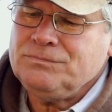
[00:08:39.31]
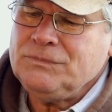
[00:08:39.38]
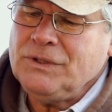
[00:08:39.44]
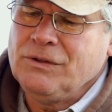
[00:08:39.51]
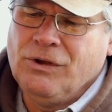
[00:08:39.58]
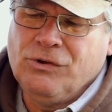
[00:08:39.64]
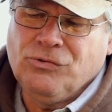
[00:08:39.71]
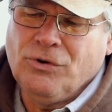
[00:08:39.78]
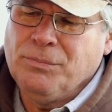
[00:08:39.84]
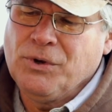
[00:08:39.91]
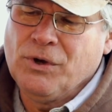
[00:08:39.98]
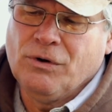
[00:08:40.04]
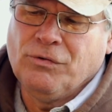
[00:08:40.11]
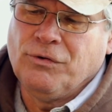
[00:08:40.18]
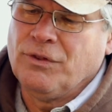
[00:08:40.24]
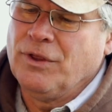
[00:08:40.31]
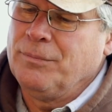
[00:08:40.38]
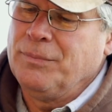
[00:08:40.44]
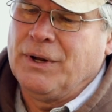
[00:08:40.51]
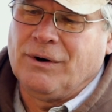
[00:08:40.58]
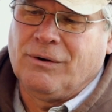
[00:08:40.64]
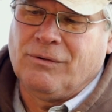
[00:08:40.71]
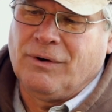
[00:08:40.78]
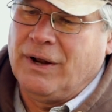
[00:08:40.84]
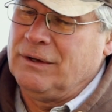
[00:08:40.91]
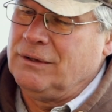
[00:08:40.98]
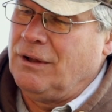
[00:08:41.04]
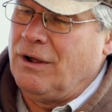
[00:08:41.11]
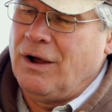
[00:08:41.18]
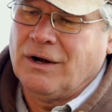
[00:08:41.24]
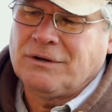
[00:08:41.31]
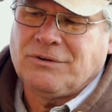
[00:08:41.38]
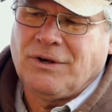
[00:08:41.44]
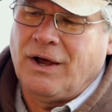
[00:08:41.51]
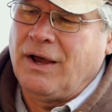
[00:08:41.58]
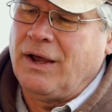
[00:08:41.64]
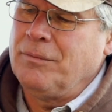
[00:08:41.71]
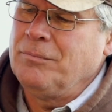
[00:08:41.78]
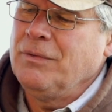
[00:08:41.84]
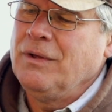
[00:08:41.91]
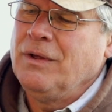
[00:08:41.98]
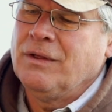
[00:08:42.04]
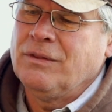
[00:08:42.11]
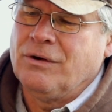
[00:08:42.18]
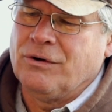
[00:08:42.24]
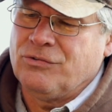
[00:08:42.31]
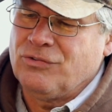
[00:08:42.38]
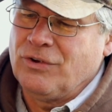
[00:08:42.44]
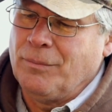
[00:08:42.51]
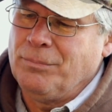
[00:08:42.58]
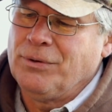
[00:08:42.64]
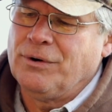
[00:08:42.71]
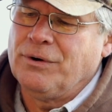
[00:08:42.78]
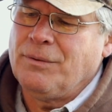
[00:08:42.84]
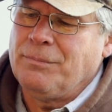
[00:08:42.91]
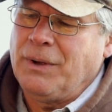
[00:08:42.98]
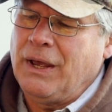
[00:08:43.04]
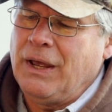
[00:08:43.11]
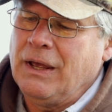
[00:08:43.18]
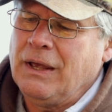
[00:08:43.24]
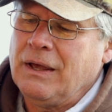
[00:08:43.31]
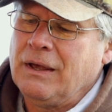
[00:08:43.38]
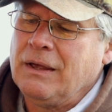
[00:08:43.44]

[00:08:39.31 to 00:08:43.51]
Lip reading: These are beautiful. They've been around a long time. They're simpler to make.